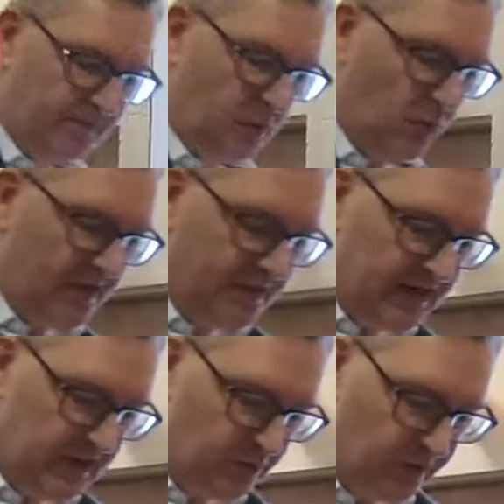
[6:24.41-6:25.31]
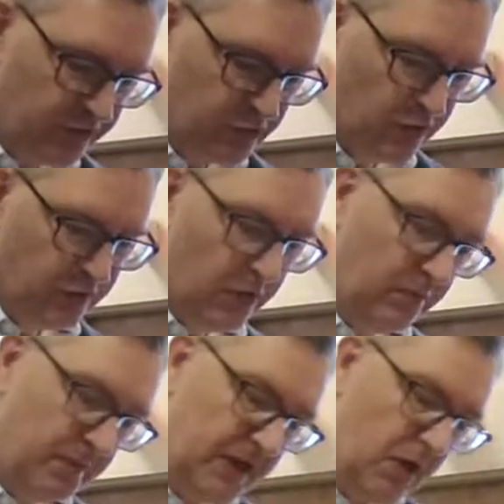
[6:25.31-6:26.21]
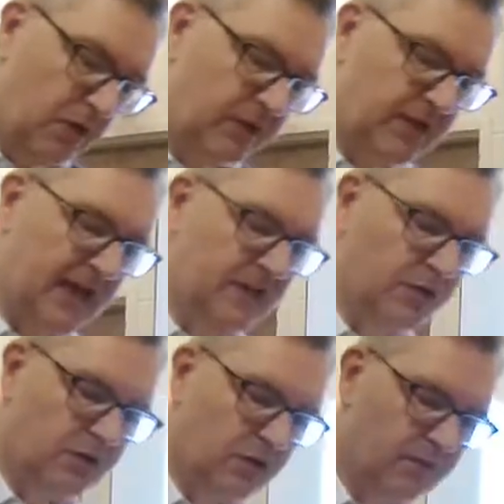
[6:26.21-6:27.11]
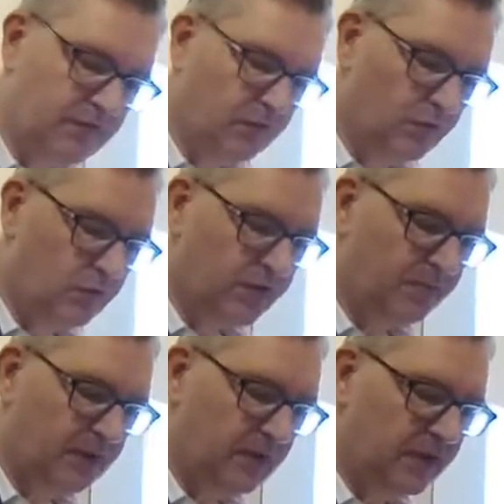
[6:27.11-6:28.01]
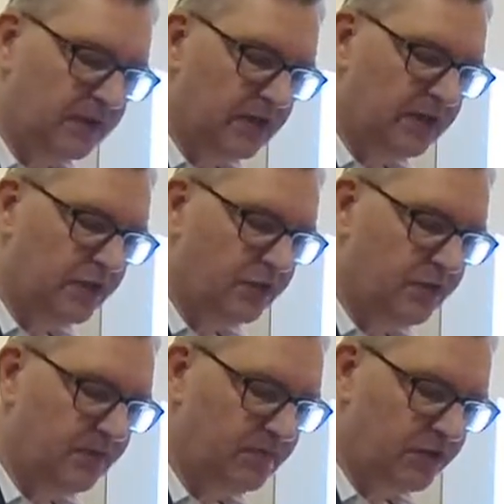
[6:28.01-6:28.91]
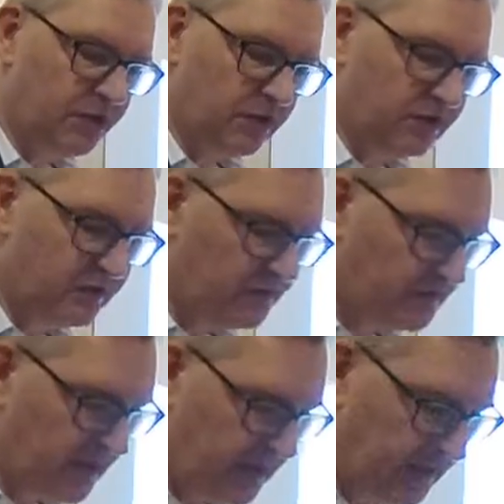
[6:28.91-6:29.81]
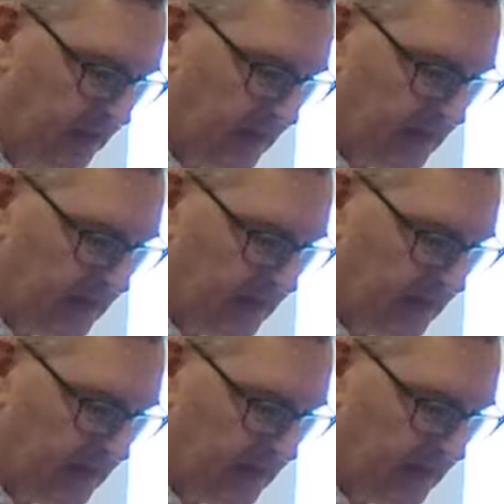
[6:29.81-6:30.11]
When they had withdrawn, look, behold, an angel of the Lord appeared in a dream to Joseph, saying,